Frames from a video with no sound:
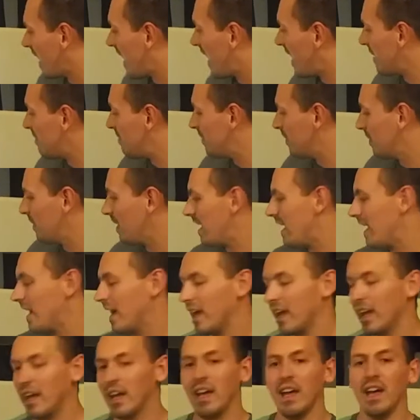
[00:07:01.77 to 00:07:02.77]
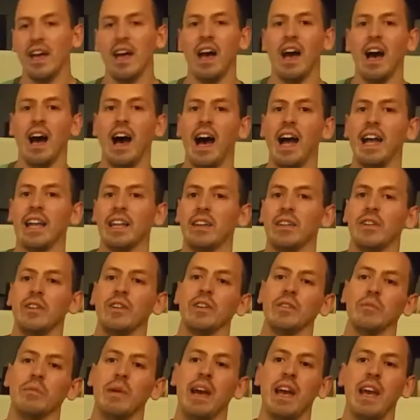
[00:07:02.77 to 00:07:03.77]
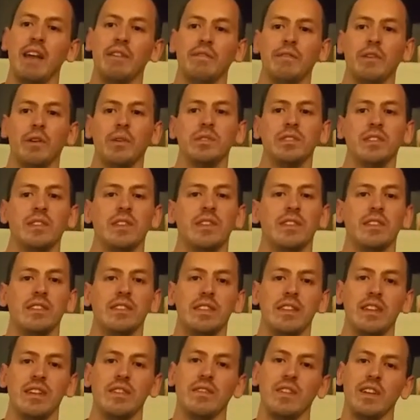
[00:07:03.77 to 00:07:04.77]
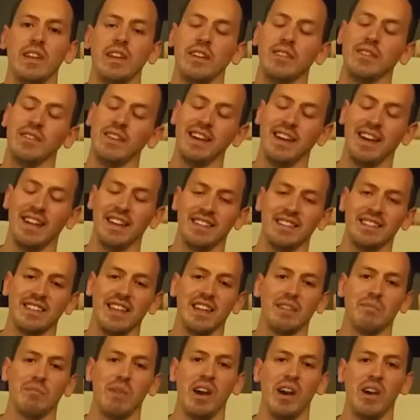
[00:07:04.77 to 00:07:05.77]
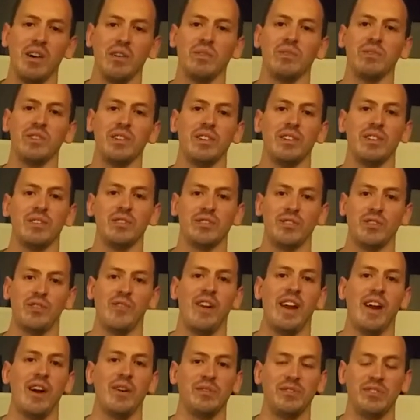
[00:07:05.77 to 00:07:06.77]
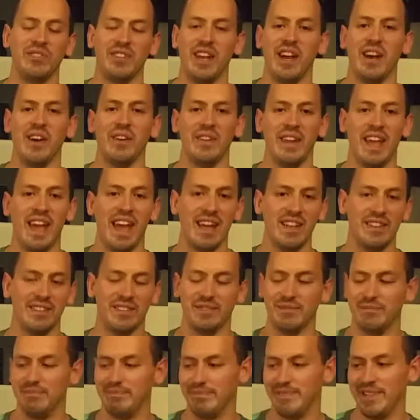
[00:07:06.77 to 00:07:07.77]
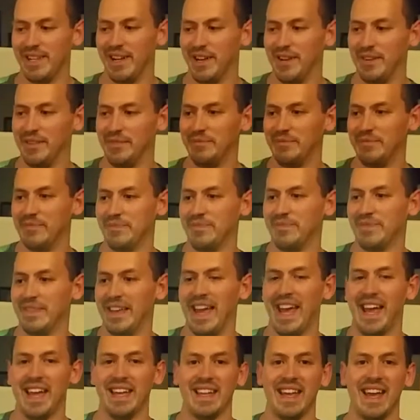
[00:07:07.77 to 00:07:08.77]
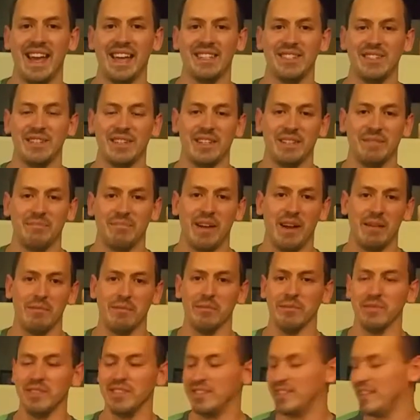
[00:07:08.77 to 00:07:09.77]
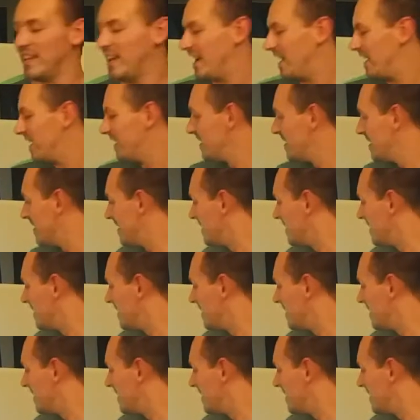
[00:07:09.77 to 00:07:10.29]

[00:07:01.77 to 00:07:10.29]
I play, I can hook my headphones into the TV, and it's like my own little surround sound, as you know, as you could probably say,